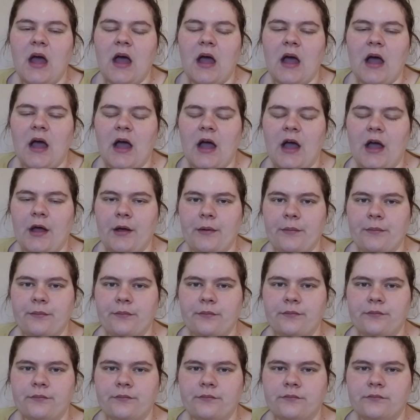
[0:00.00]

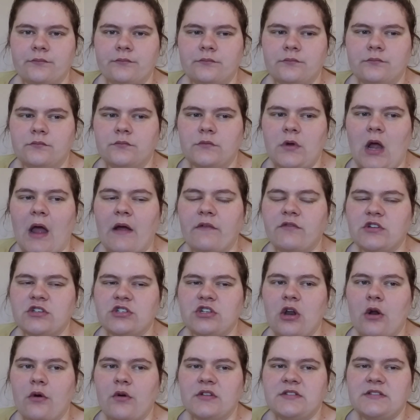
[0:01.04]
I've just
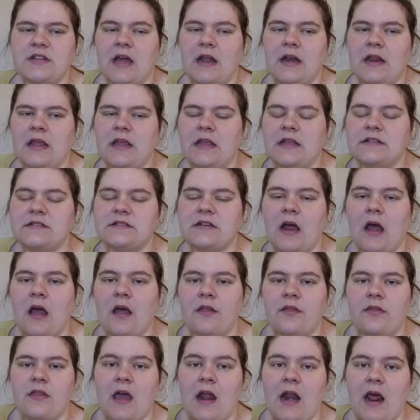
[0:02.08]
noticed that he's
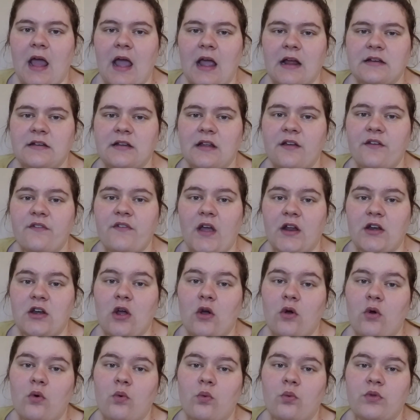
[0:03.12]
not that active. I
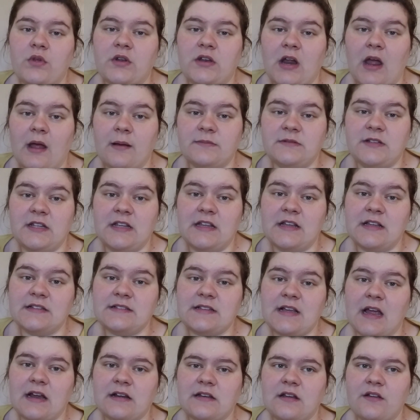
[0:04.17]
know the times he is
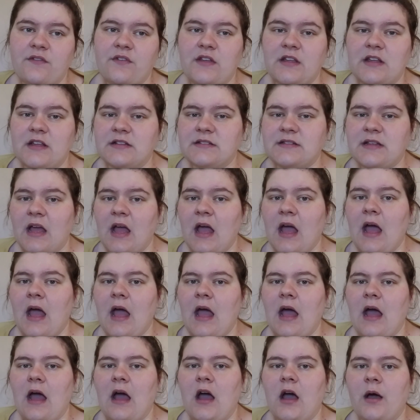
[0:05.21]
active, he is
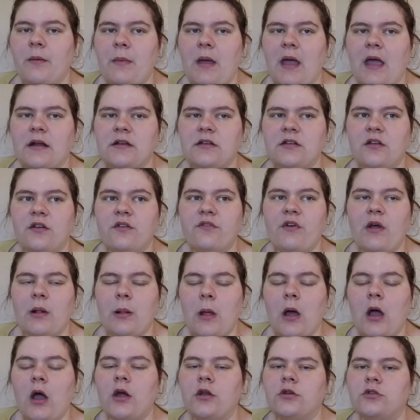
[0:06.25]
active a
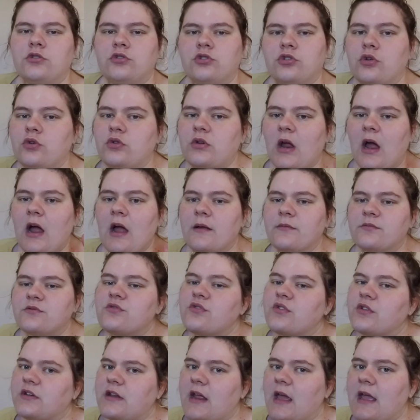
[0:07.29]
lot 2 times
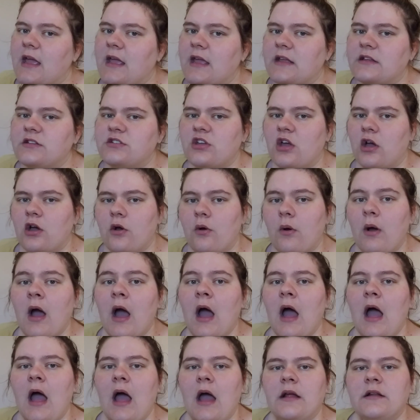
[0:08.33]
for the day, so
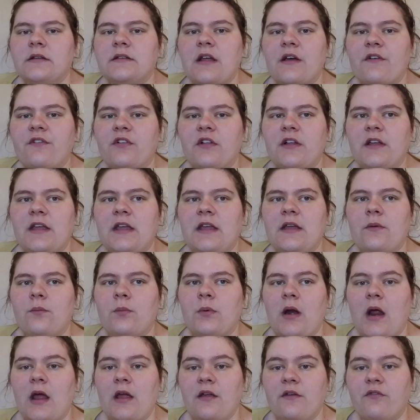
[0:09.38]
definitely
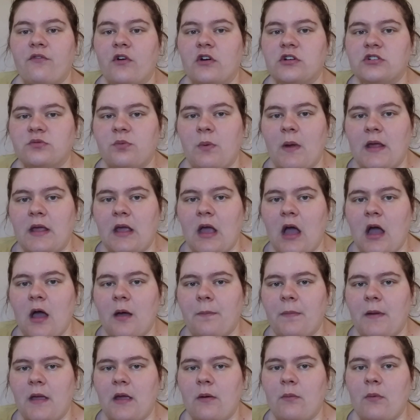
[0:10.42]
when I first wake
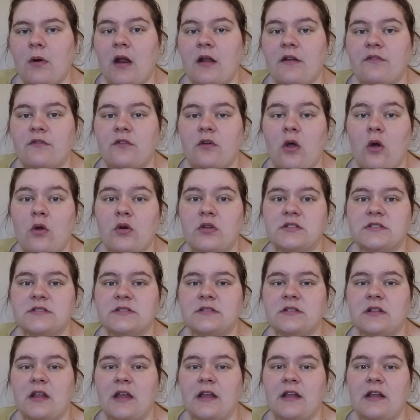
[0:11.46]
up and when I go to
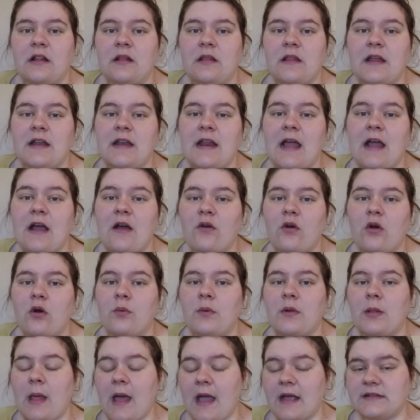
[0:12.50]
like lay down or
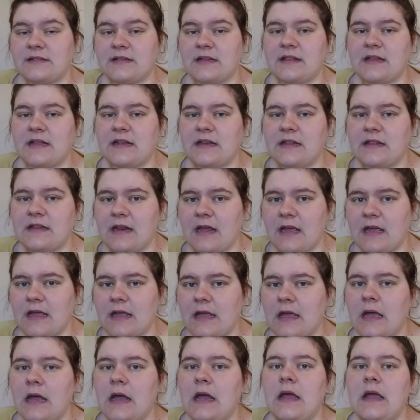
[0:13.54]
relax at the end of the
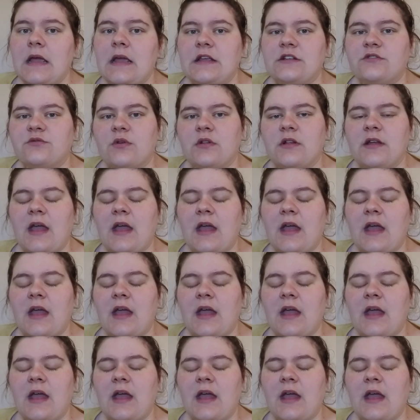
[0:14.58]
day, he's really